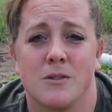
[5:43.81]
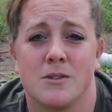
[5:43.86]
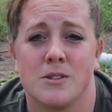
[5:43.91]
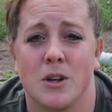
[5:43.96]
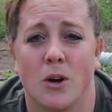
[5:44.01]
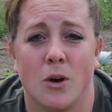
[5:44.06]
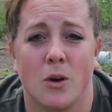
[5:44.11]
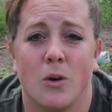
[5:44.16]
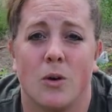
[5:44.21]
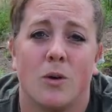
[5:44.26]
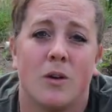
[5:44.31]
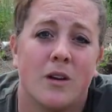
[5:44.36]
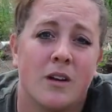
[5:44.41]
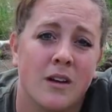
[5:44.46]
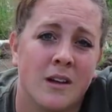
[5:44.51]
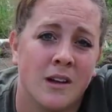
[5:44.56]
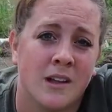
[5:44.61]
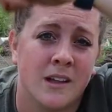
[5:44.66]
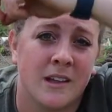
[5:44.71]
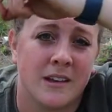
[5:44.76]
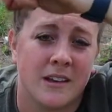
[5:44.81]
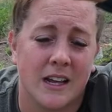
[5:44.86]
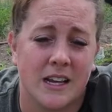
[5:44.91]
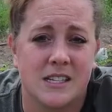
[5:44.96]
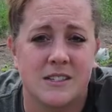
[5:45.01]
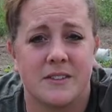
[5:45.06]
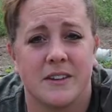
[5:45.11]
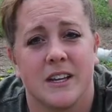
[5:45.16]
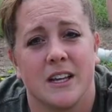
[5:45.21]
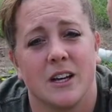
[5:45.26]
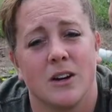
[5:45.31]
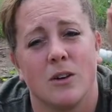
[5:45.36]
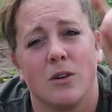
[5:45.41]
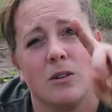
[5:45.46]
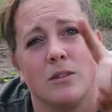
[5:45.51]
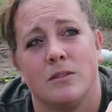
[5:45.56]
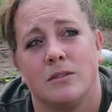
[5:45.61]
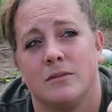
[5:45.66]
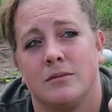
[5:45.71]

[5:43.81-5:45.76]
So next video,